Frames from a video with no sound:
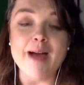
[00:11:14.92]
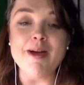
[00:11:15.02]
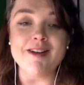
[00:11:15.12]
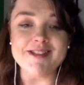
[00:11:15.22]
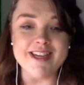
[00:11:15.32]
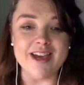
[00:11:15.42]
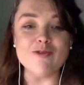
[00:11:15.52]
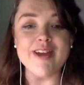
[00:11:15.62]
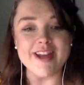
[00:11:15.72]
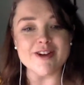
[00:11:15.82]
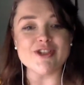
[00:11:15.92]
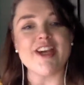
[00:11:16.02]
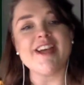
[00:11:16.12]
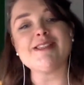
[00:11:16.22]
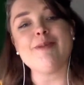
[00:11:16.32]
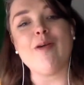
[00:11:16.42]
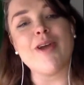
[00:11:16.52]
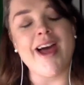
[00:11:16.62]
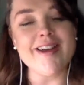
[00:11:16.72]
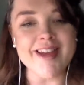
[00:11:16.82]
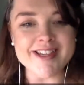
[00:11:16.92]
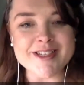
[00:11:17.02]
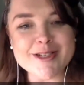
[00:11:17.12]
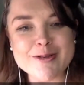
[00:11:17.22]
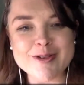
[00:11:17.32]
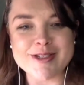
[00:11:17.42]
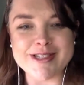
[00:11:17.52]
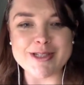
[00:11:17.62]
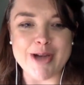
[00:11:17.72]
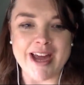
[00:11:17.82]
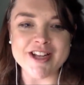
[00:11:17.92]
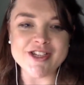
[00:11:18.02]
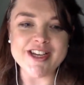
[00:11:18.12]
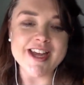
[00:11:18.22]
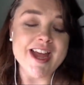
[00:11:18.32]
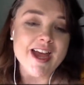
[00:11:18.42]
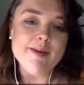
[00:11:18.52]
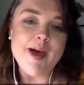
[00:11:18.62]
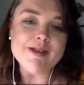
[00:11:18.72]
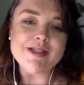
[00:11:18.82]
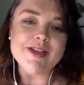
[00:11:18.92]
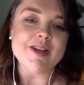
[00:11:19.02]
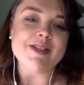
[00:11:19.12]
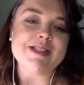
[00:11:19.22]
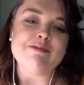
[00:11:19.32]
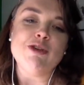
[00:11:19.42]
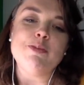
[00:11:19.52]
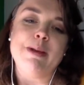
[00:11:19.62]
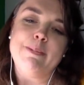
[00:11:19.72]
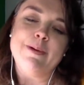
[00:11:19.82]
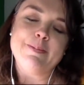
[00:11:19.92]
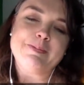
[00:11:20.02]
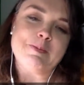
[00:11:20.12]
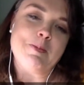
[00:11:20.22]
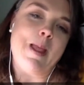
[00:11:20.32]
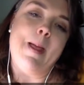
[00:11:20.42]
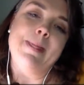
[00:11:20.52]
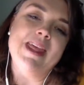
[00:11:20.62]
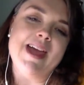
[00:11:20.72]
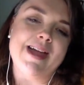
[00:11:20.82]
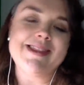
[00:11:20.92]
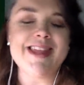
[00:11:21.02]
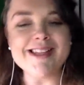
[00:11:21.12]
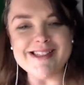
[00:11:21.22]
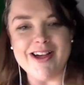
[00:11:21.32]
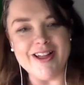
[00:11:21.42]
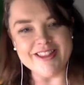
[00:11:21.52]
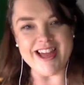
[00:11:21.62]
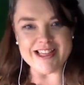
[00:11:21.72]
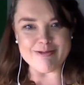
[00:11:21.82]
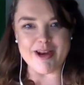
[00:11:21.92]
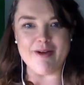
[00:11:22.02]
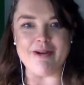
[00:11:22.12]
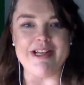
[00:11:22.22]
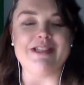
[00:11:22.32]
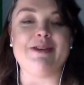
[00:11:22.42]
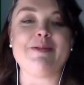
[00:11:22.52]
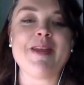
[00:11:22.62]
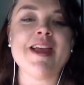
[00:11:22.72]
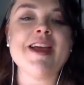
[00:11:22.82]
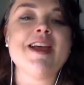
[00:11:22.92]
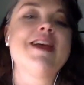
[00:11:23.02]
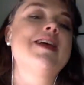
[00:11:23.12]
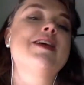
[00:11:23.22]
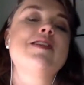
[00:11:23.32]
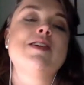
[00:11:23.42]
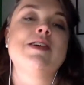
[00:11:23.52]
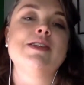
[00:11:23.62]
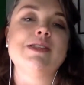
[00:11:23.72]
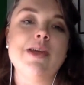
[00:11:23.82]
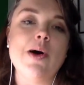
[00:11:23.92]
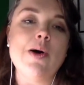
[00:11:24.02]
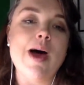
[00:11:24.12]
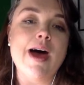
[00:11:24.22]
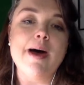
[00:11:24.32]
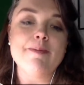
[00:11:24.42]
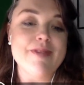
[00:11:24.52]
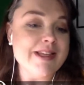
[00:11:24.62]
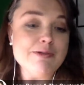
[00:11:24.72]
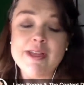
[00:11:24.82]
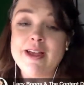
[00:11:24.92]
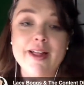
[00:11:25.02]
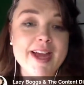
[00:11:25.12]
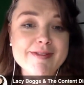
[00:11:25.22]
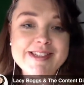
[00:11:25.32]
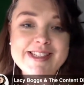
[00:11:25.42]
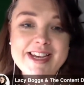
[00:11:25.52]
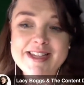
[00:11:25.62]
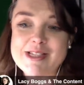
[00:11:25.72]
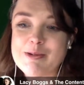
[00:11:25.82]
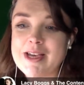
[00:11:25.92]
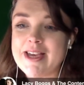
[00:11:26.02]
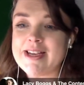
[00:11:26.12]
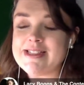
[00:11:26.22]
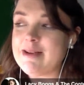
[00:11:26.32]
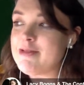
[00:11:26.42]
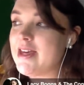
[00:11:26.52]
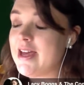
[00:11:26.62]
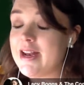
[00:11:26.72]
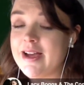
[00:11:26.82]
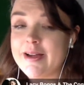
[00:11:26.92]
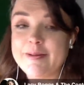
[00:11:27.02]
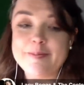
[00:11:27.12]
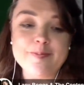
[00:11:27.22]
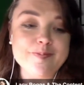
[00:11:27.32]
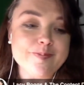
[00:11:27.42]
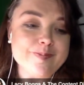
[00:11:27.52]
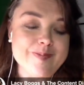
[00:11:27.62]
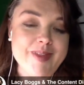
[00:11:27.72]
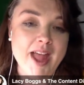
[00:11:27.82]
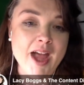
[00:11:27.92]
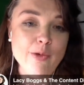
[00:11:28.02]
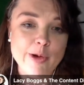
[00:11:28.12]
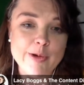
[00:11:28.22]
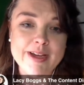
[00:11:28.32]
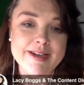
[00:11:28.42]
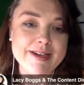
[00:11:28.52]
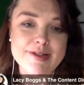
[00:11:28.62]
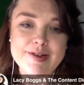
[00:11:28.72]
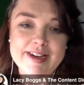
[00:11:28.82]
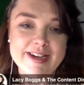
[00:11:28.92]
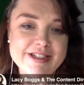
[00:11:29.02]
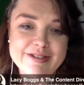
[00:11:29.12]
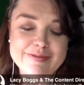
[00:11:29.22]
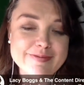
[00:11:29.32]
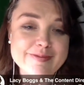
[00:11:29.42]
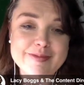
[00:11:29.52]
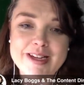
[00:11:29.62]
I'm out to get re-energized about what I like to do, which is strategy, and I'm out to talk to some new people. The end. That's all. That's what I want to do. So that's really all I have to say this week, except that I wrote another kind of